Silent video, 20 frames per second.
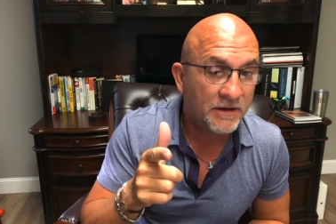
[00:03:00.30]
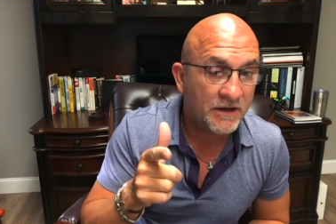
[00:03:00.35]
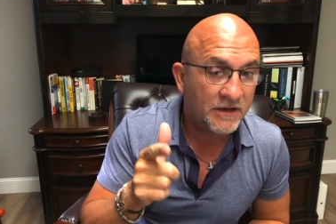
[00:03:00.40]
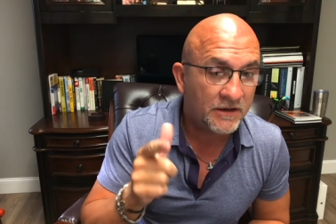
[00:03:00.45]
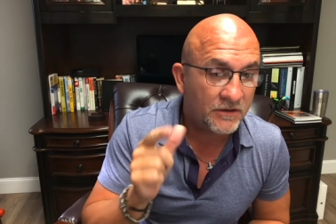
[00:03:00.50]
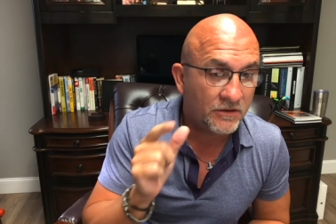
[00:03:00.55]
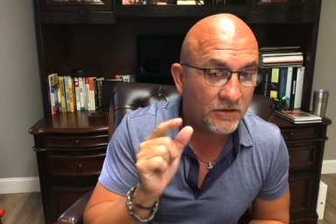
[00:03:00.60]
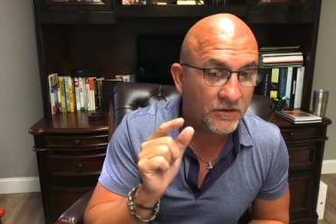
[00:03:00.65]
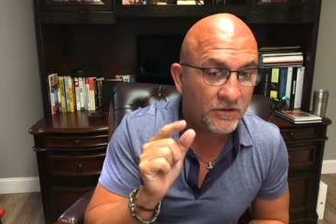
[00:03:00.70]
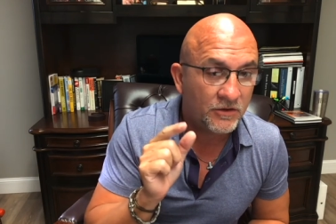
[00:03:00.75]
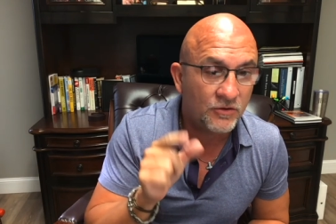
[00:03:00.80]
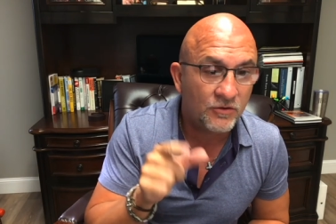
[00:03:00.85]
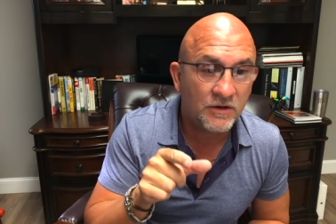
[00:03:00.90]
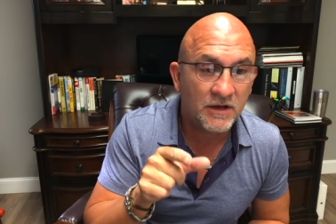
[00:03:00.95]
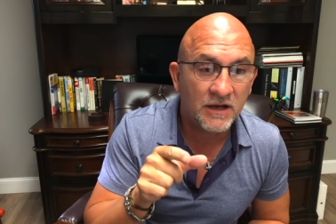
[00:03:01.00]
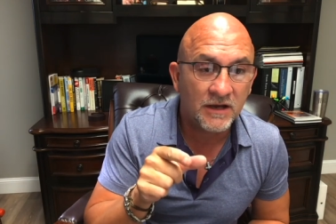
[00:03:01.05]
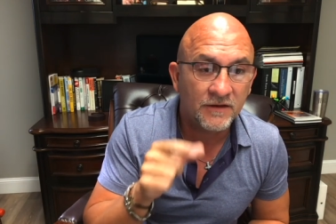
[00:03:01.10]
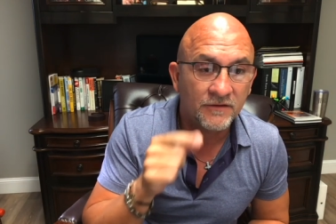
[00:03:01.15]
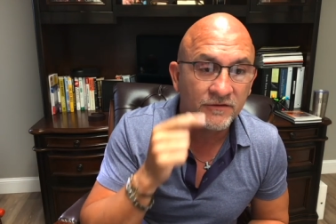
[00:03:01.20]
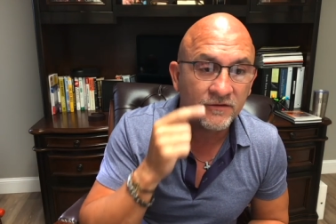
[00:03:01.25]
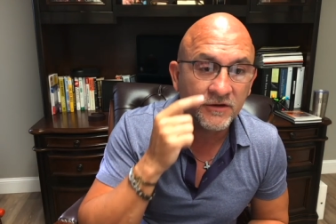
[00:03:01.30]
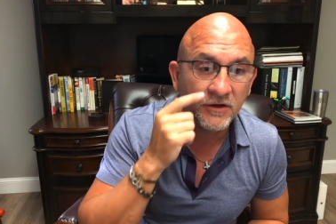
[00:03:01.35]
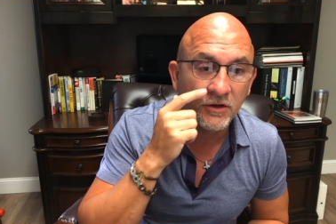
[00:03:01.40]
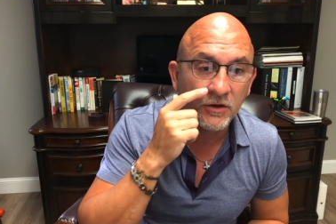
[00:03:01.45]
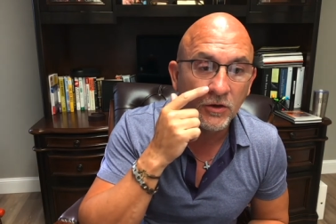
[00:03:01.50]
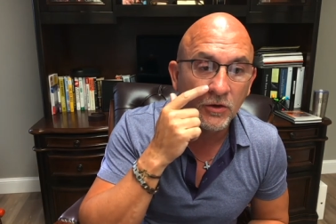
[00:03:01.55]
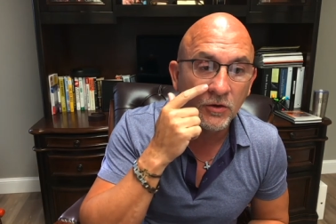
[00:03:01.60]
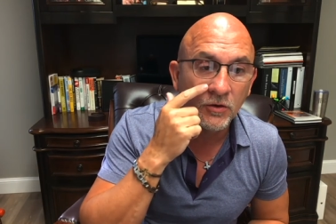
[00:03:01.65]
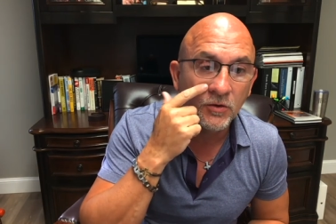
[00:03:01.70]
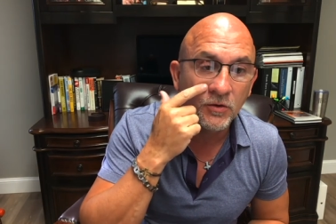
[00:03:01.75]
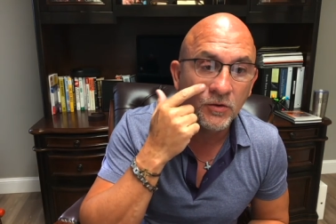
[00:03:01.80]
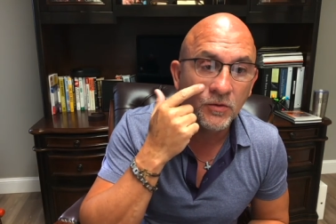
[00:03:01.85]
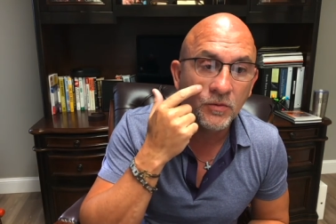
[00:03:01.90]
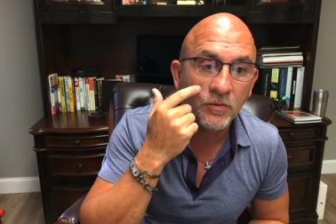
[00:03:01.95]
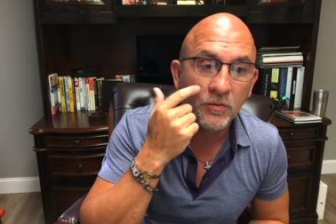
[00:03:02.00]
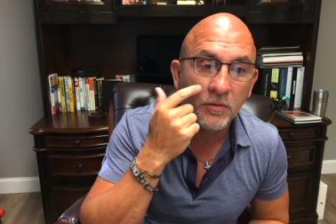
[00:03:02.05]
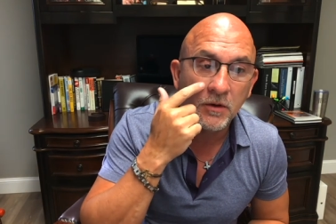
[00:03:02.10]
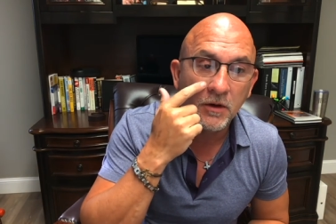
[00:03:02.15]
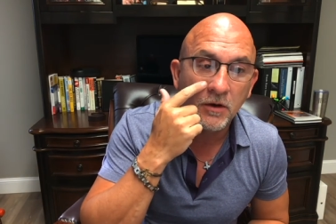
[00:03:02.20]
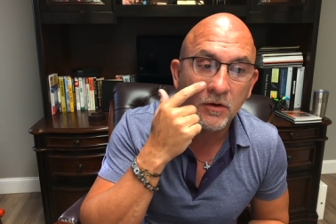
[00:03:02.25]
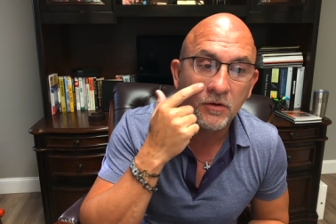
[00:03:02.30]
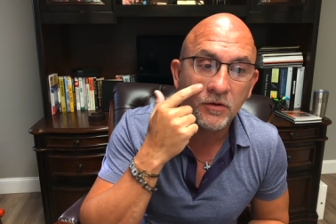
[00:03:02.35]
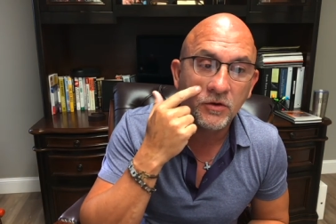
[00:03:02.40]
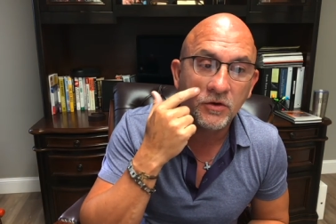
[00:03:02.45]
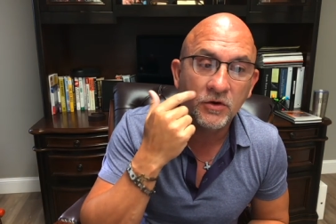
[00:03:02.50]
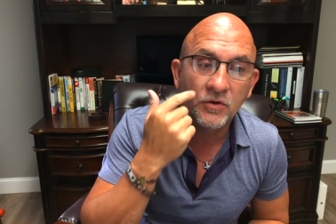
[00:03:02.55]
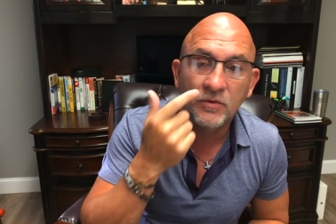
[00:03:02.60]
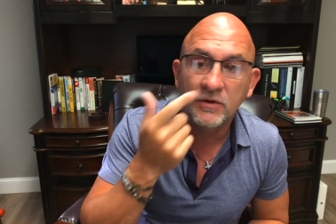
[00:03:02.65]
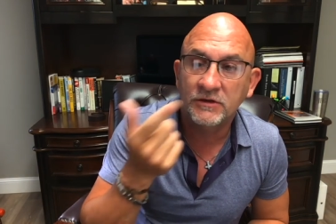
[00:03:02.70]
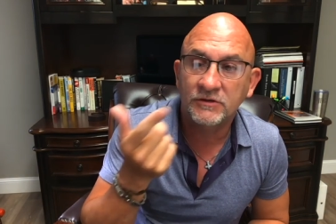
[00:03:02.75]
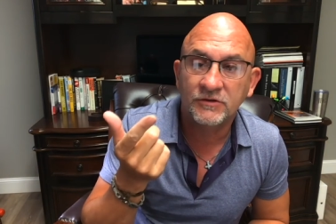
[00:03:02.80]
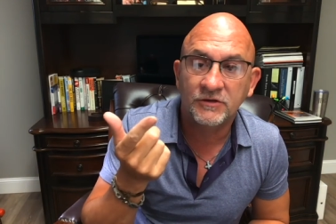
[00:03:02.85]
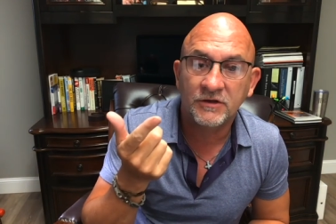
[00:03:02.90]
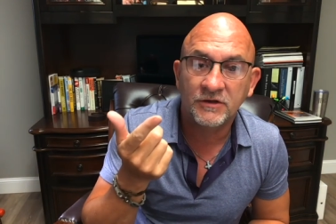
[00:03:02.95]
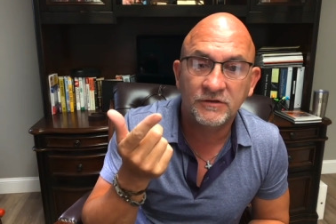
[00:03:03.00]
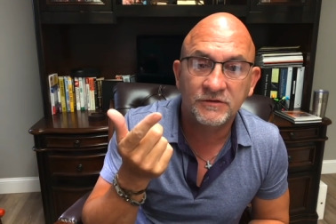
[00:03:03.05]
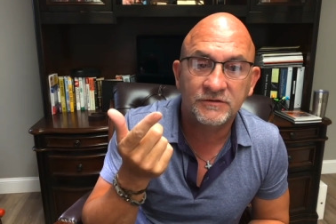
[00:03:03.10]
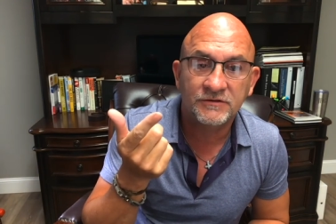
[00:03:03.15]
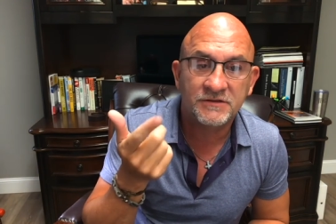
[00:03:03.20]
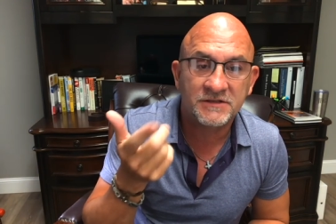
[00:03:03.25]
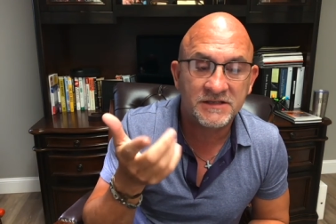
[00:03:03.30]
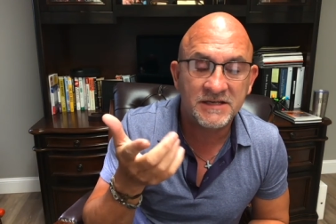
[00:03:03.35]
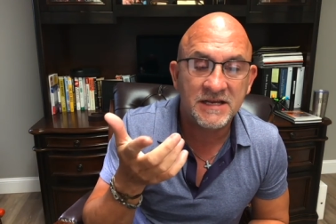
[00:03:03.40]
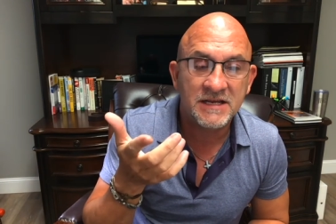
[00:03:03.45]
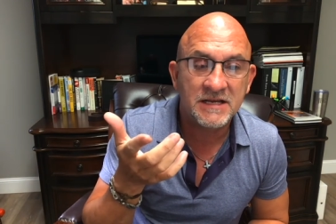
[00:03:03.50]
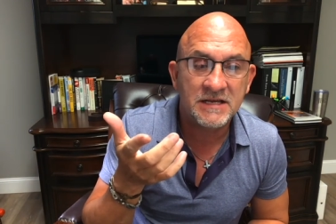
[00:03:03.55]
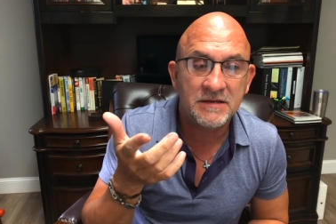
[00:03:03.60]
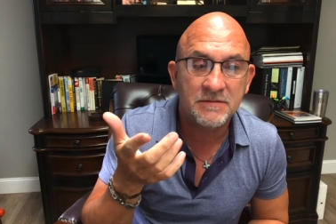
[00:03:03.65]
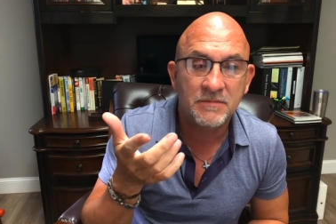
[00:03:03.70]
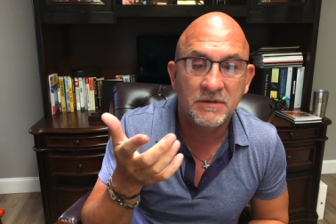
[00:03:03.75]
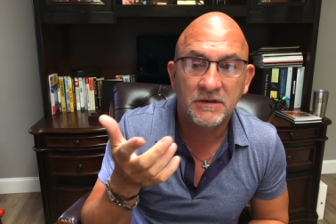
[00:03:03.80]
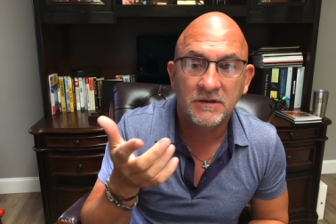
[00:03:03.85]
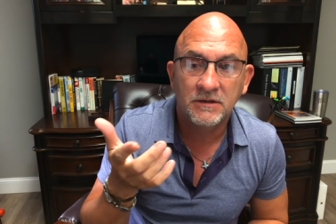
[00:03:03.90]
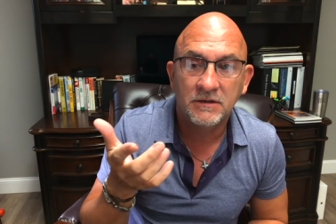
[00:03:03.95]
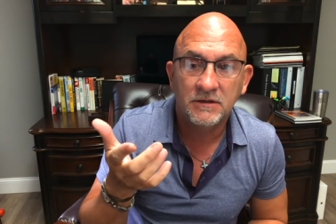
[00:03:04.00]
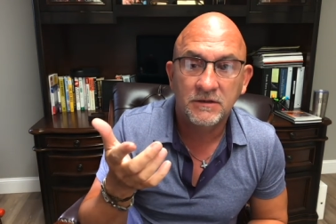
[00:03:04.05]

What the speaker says: a minute, you guys you introduce steam